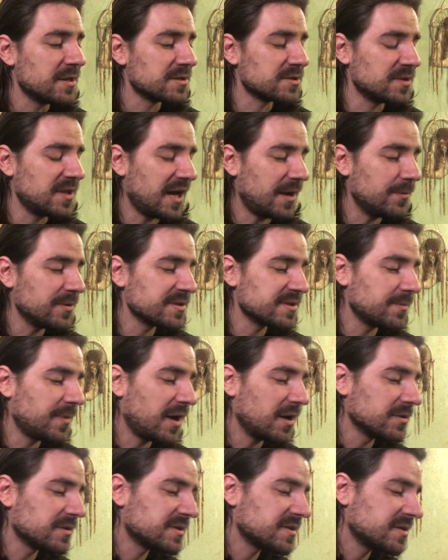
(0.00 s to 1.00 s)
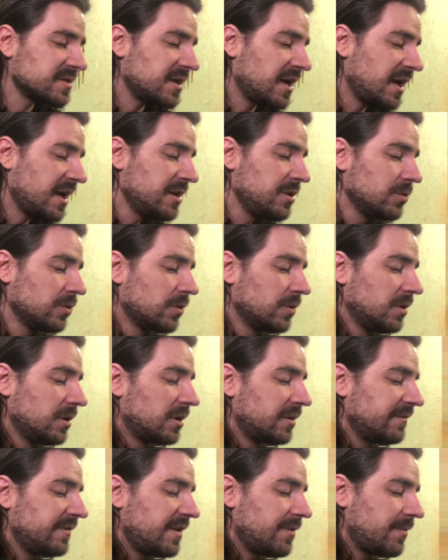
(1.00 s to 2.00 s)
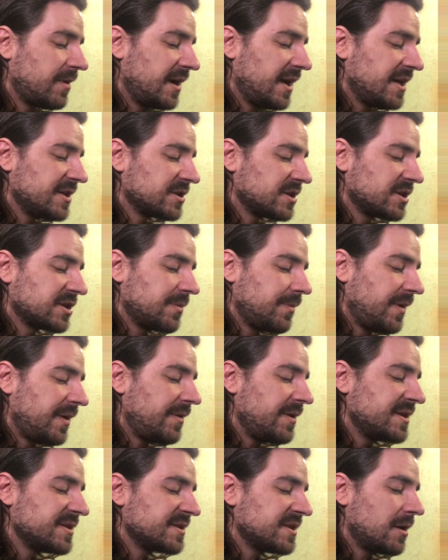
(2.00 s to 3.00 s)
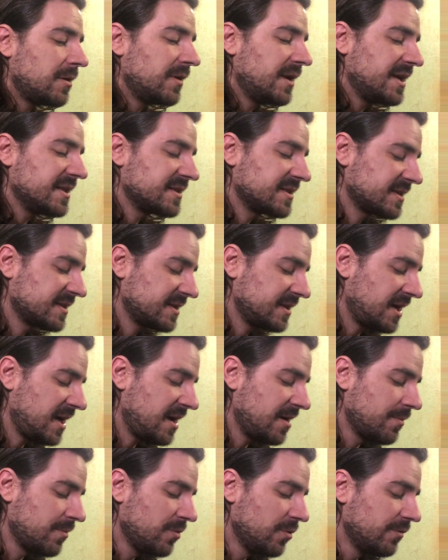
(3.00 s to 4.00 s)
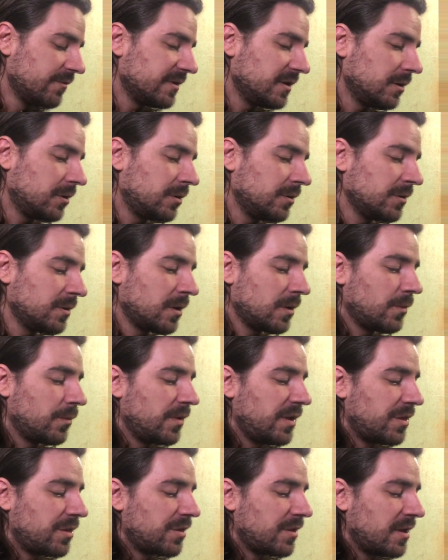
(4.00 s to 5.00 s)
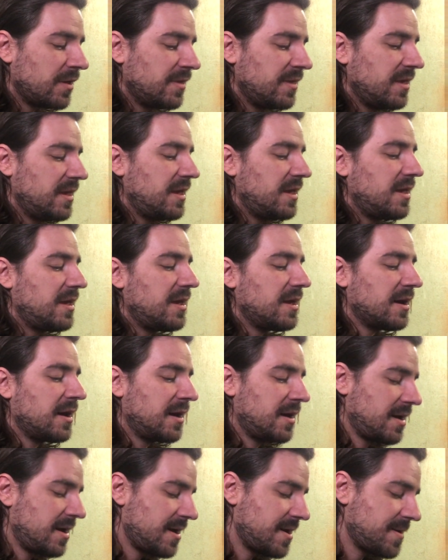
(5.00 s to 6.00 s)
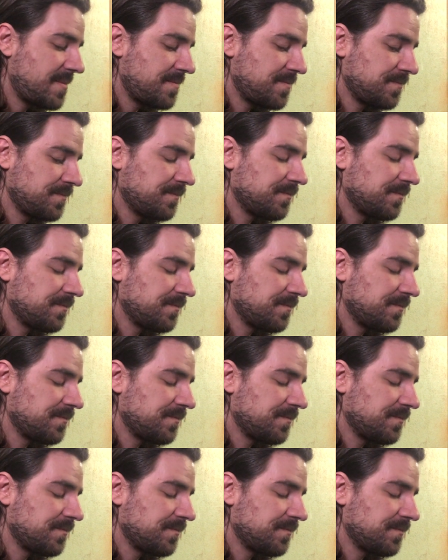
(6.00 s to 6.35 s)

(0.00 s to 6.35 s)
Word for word: So that was about uh, your love and relationship areas. Now let's uh, move along with the um,